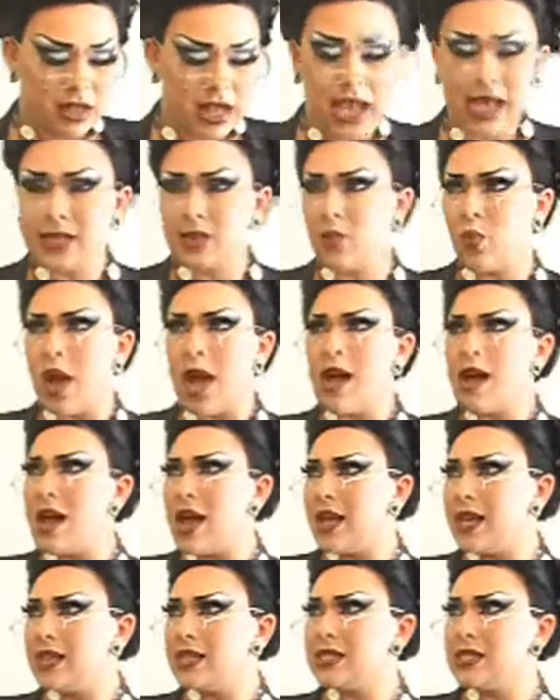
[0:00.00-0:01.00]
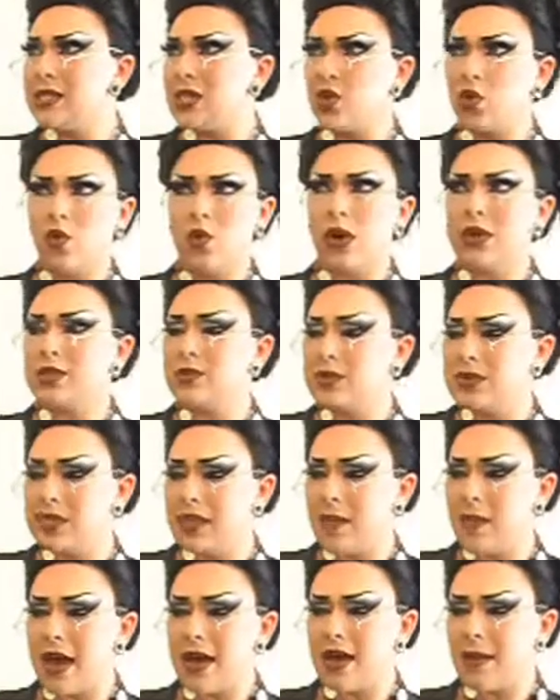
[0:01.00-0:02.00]
as well as, who else was
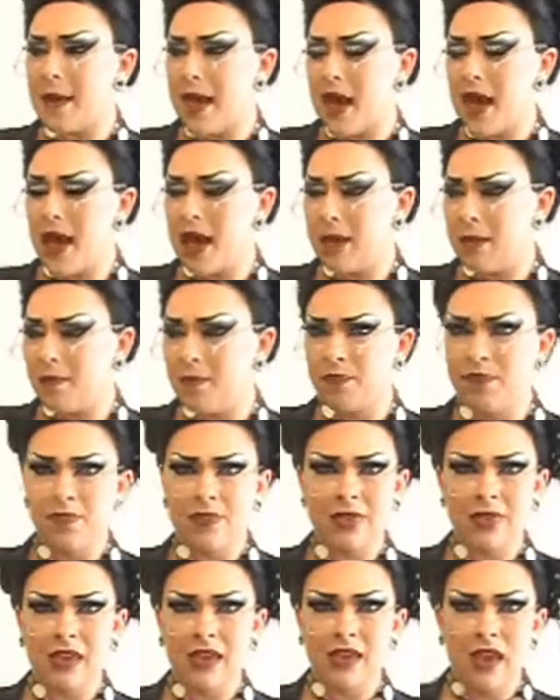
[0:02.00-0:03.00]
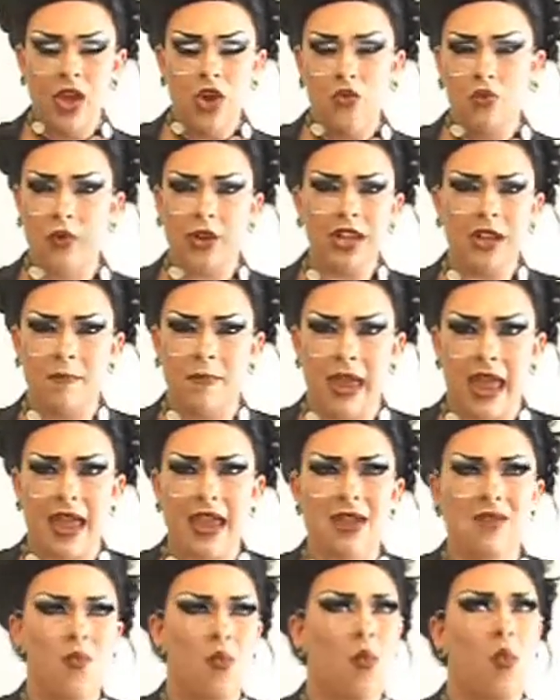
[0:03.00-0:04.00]
in the bottom? Rita
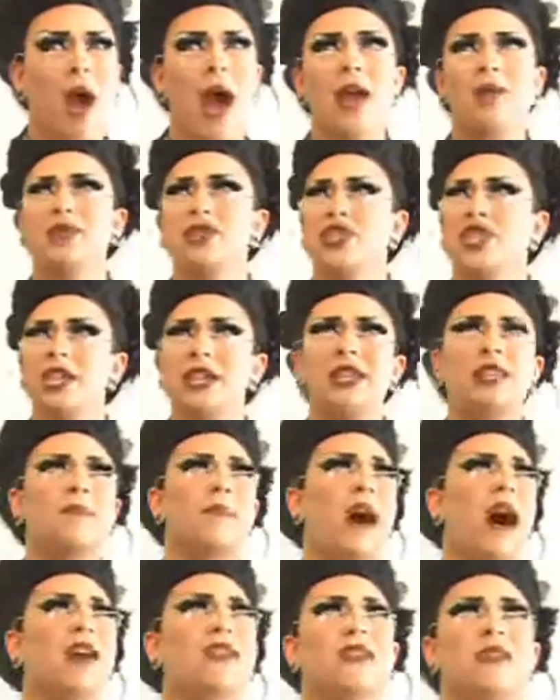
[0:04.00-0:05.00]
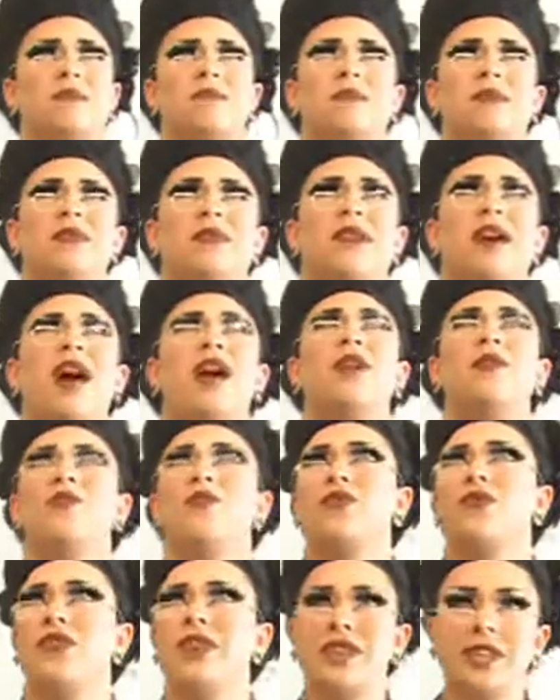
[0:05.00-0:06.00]
Bain. Why was she in the bottom?
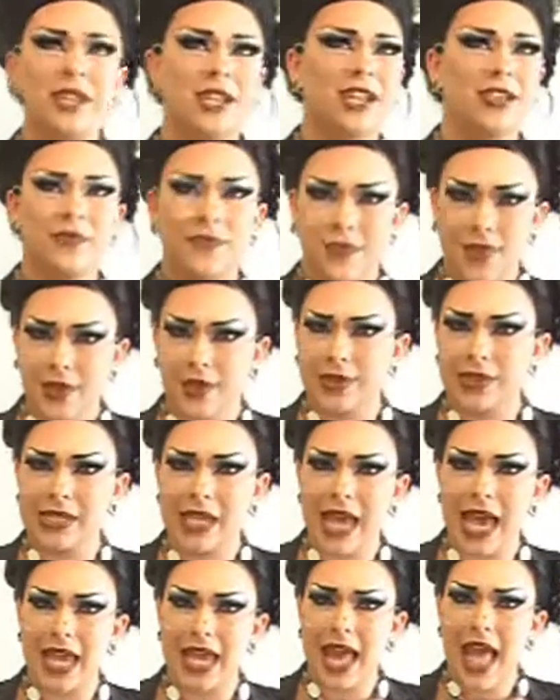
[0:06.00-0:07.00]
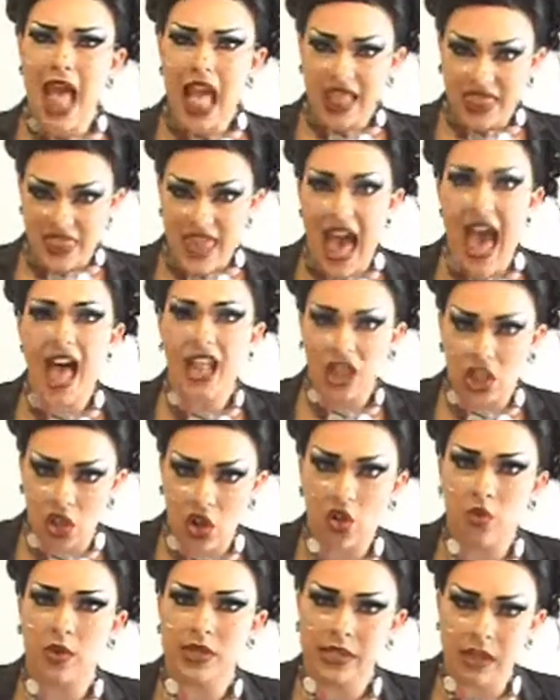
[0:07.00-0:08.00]
I'm really confused. Like, that
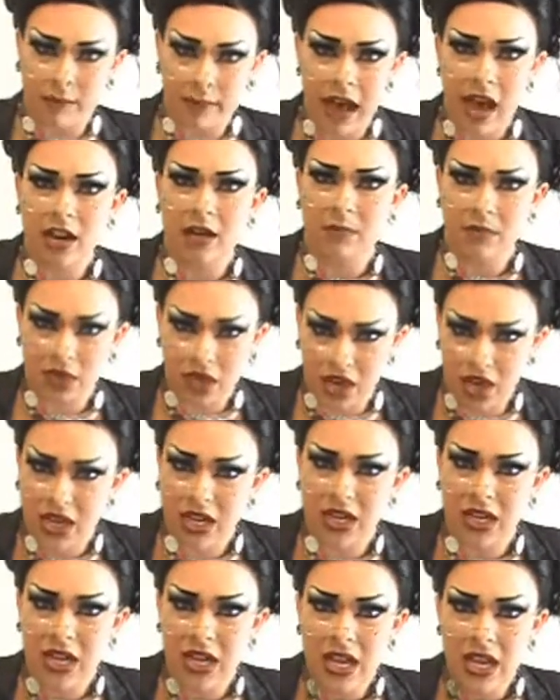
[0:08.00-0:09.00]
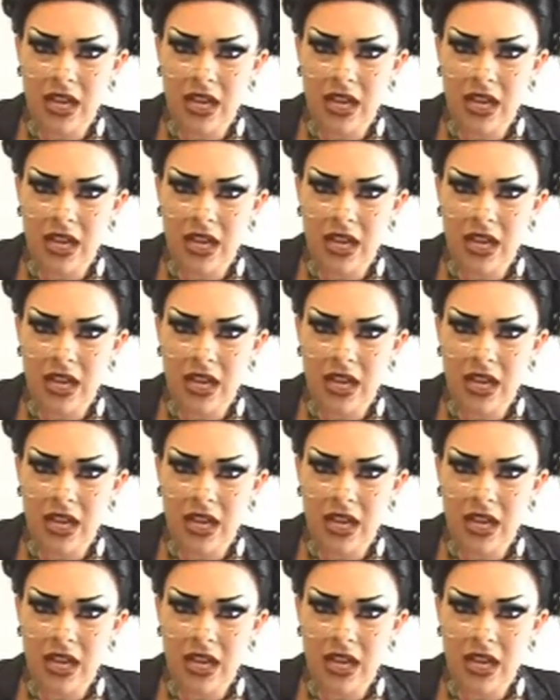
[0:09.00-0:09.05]
look was a bottom look?